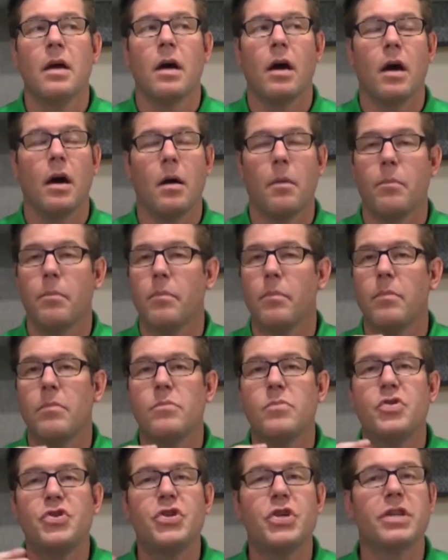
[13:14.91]
Um,
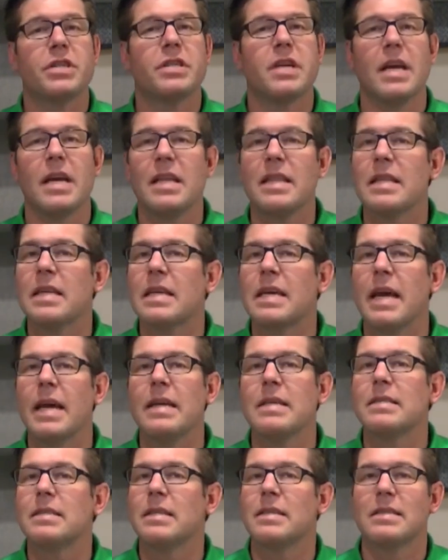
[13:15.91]
just in the
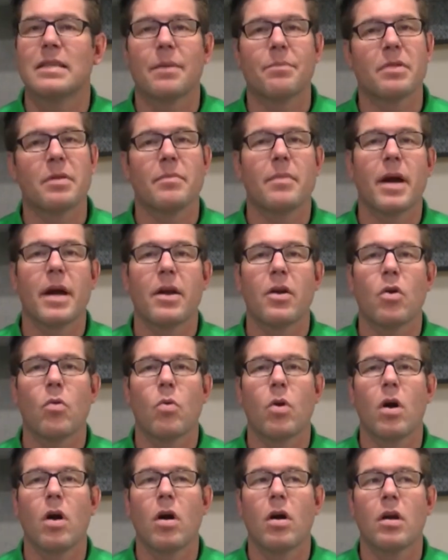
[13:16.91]
case that something might go
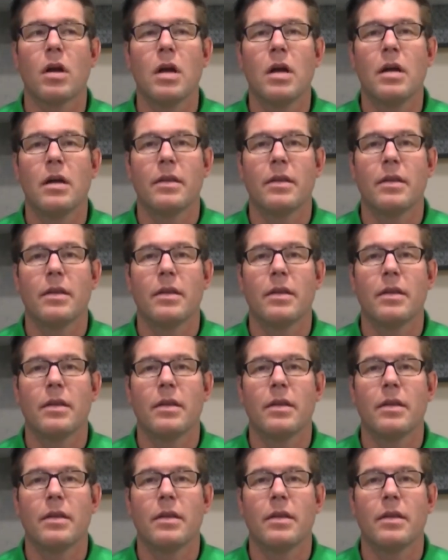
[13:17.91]
wrong,